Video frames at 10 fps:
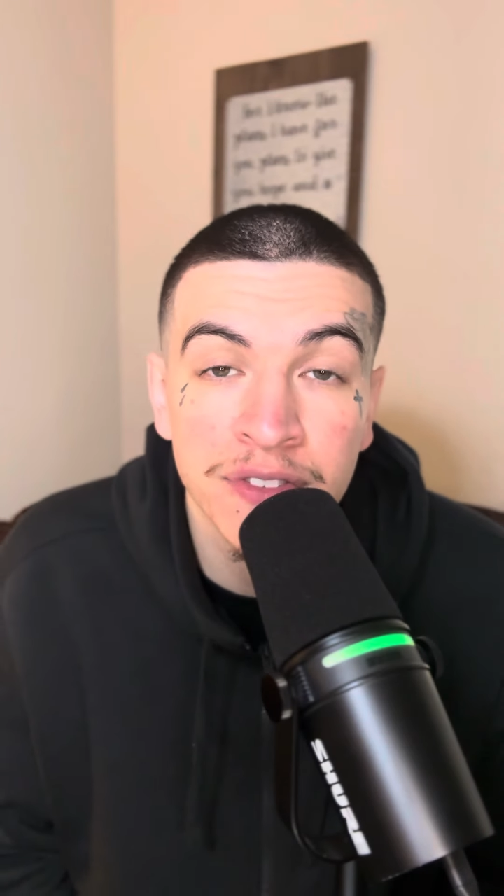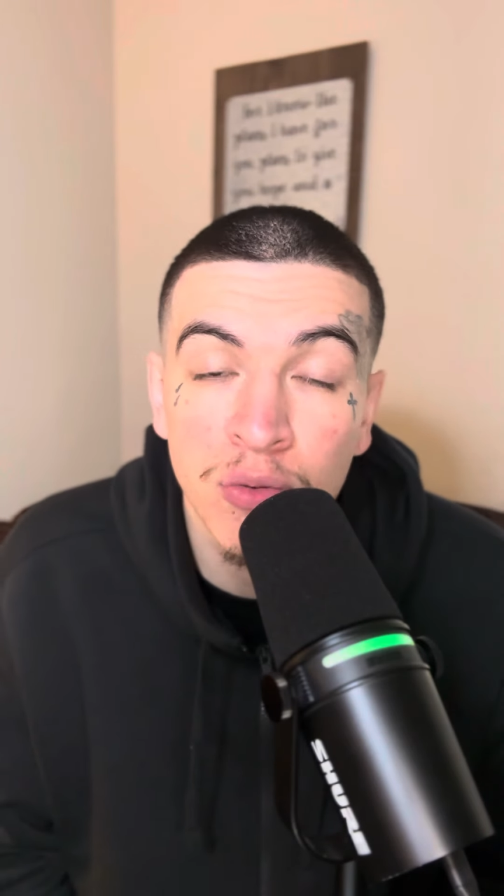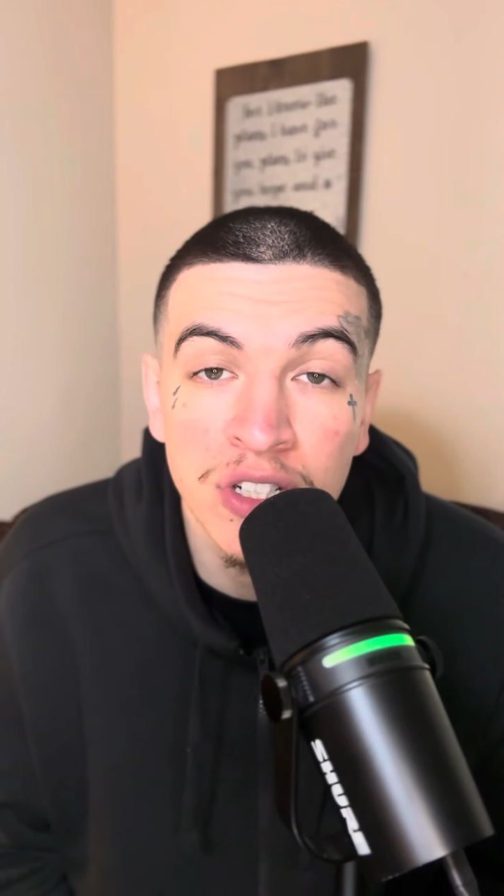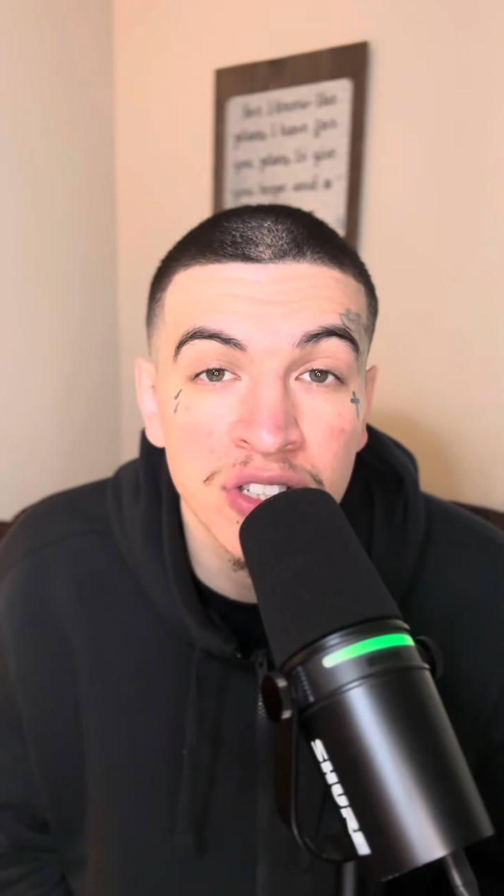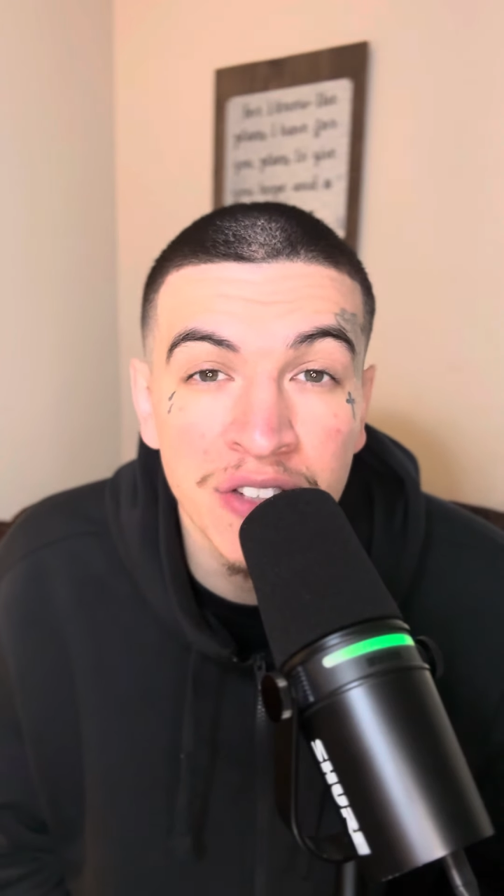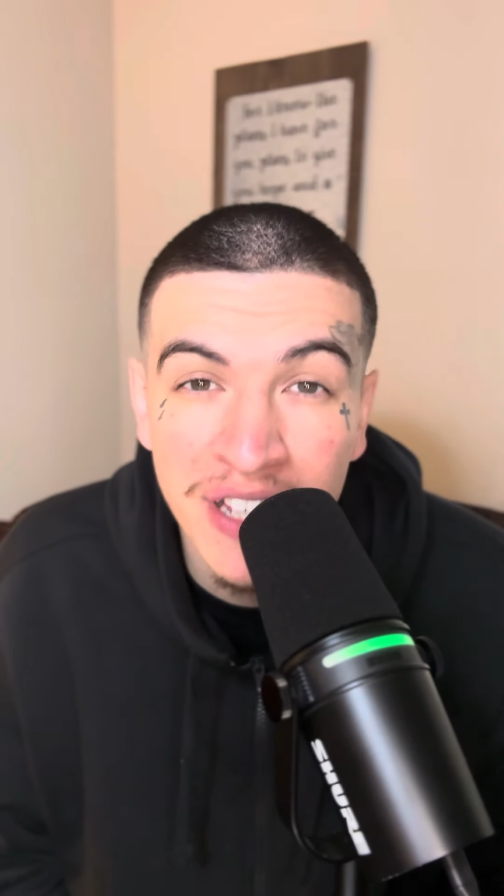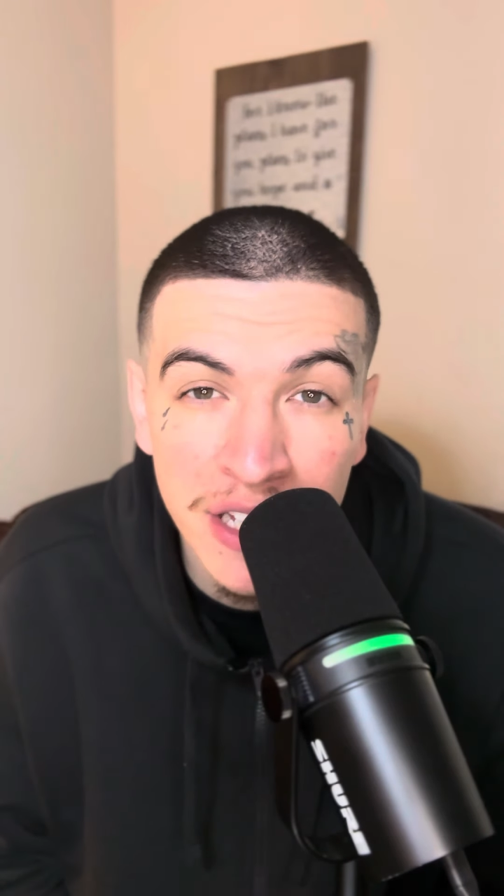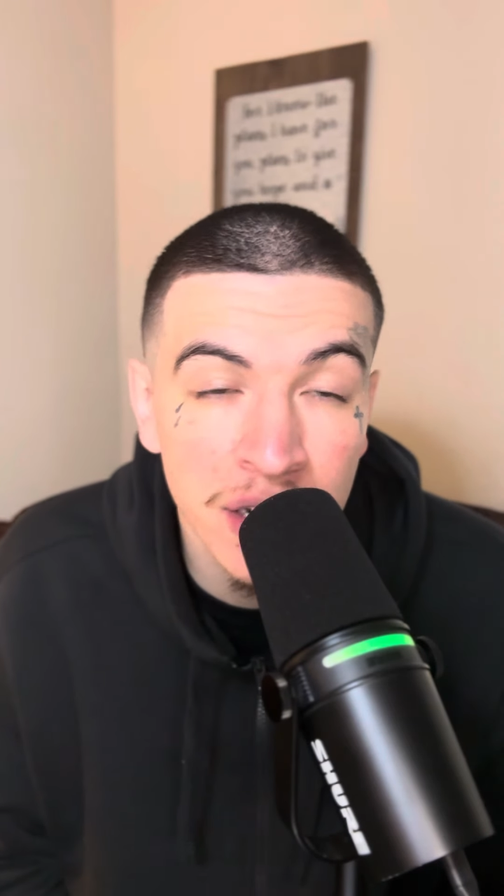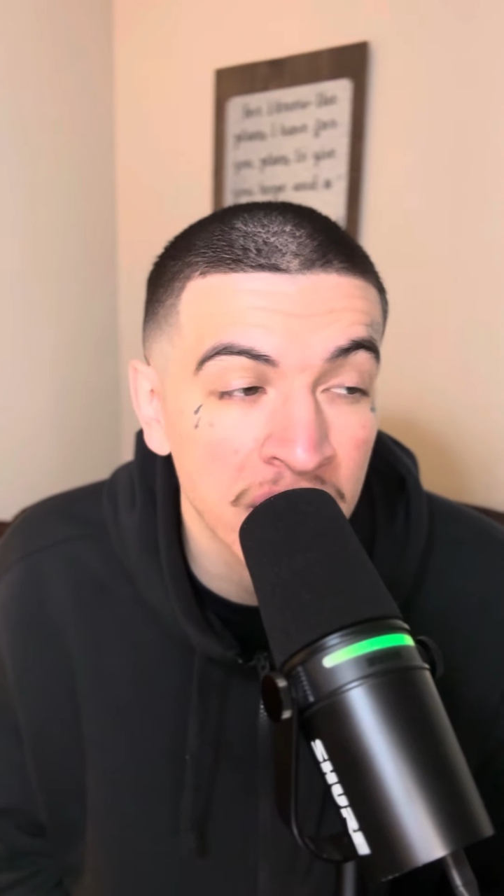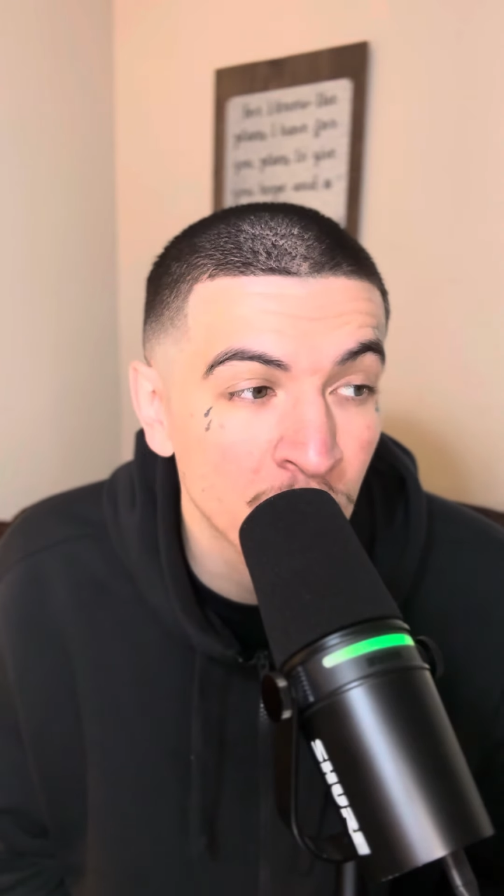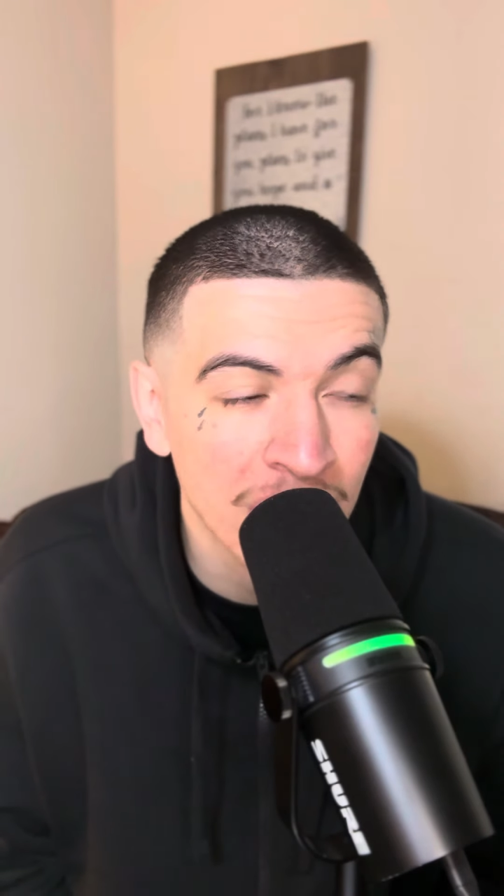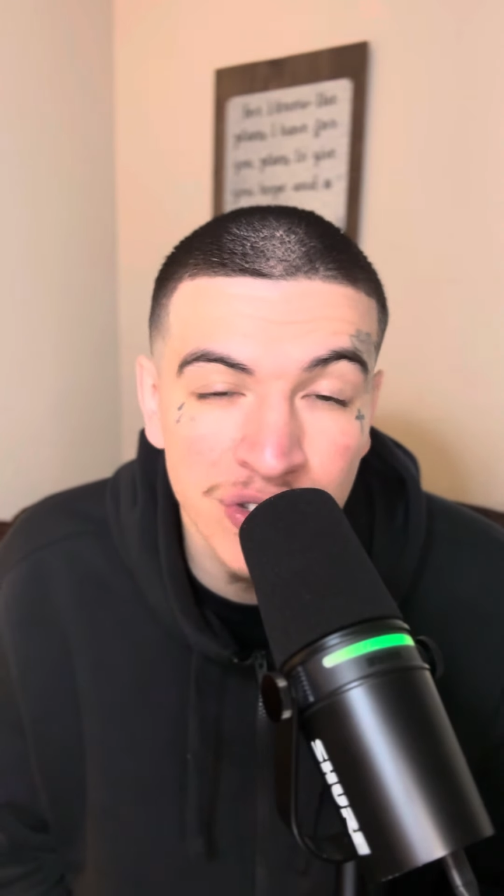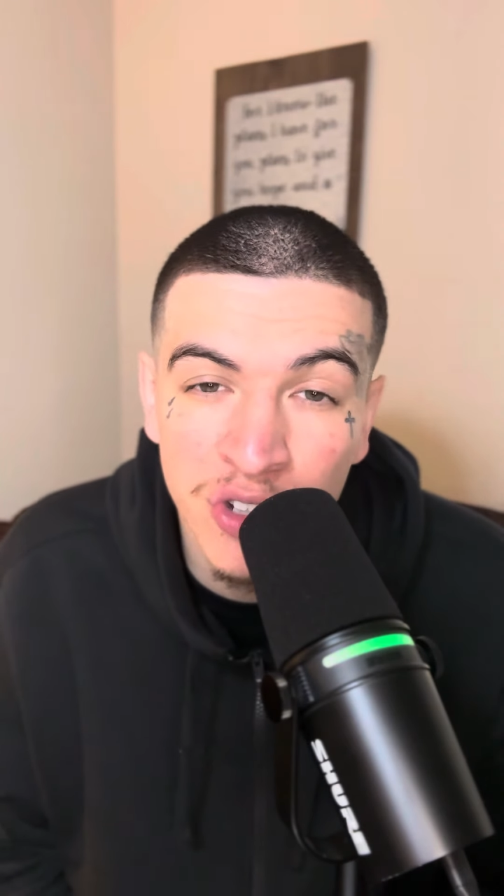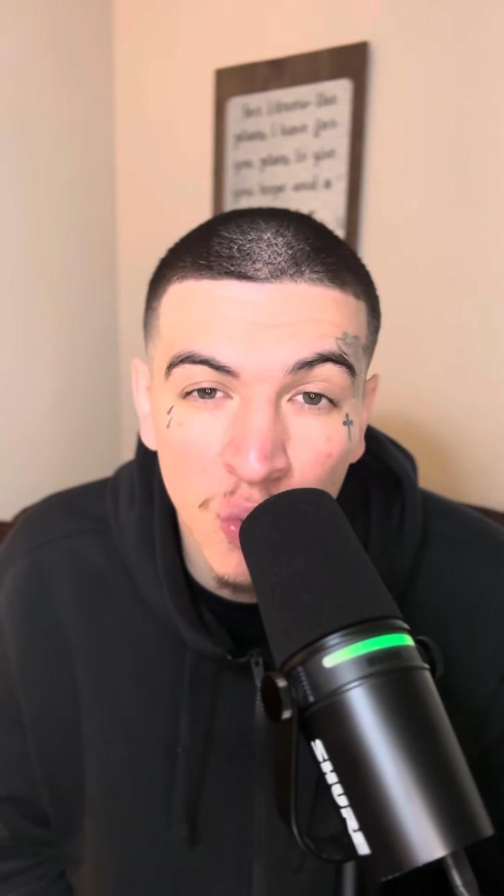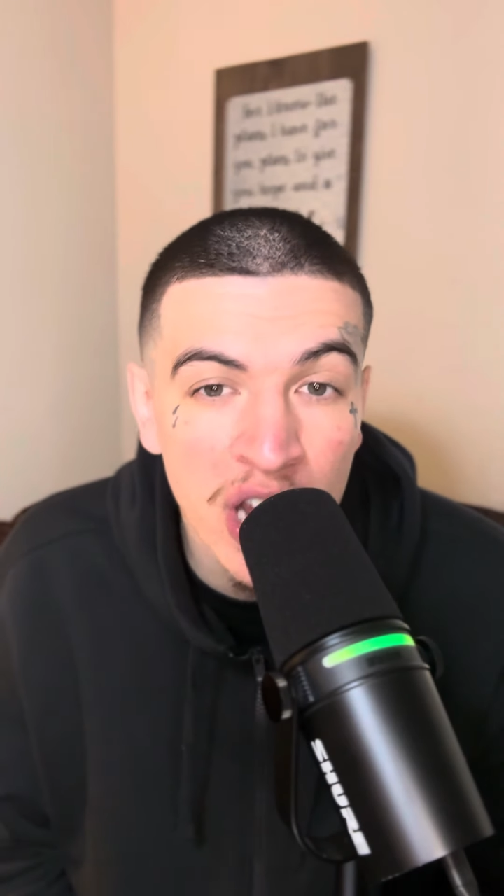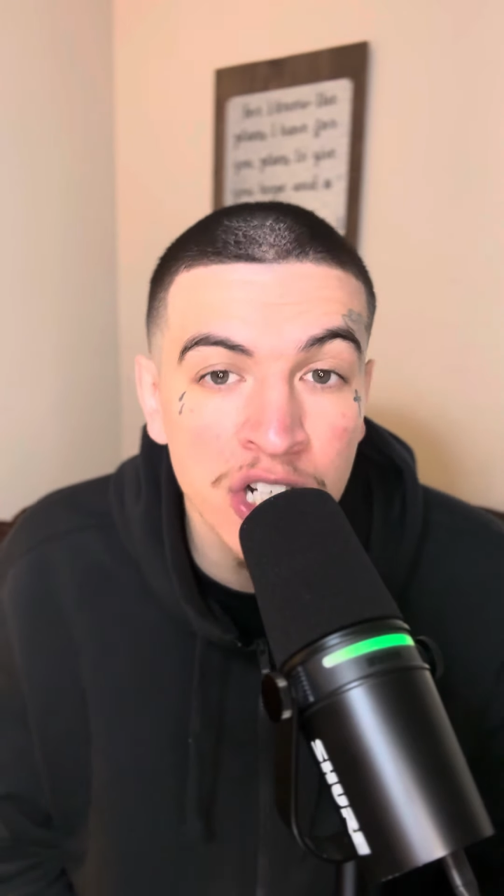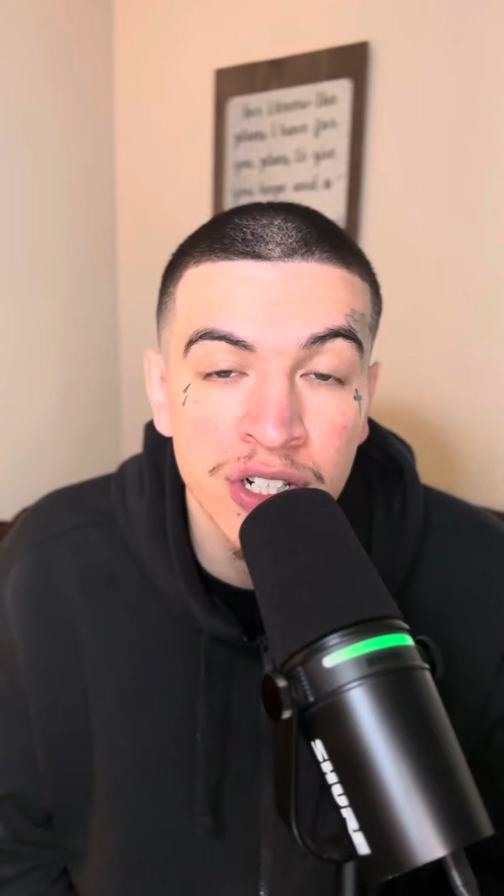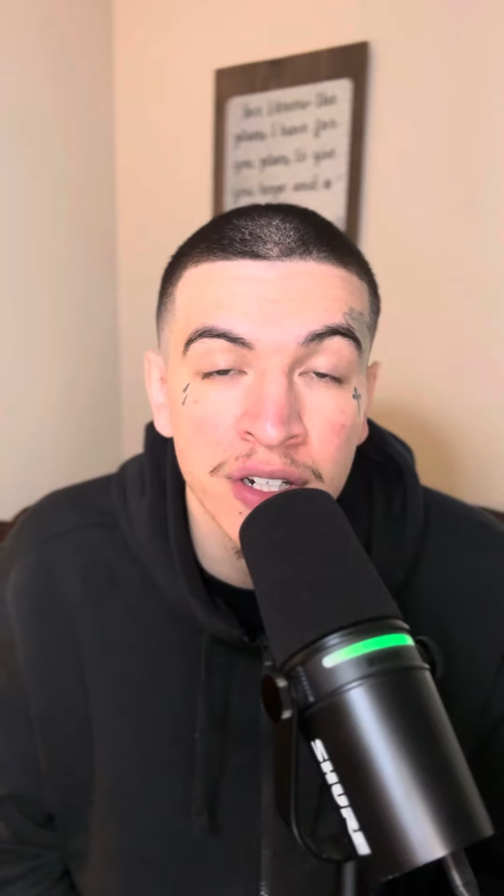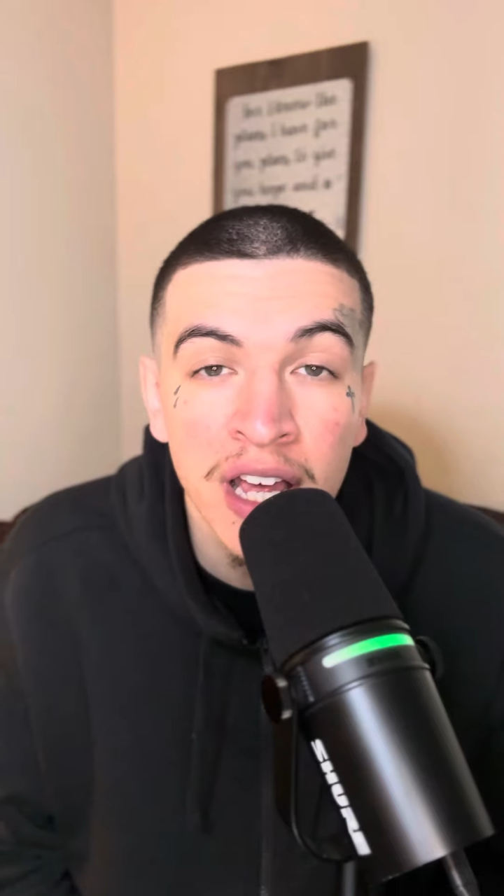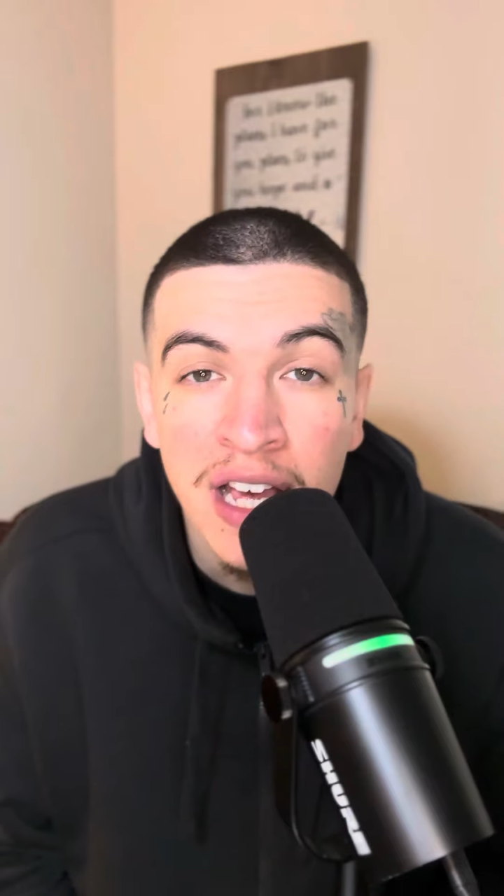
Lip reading: to receive healing, restoration,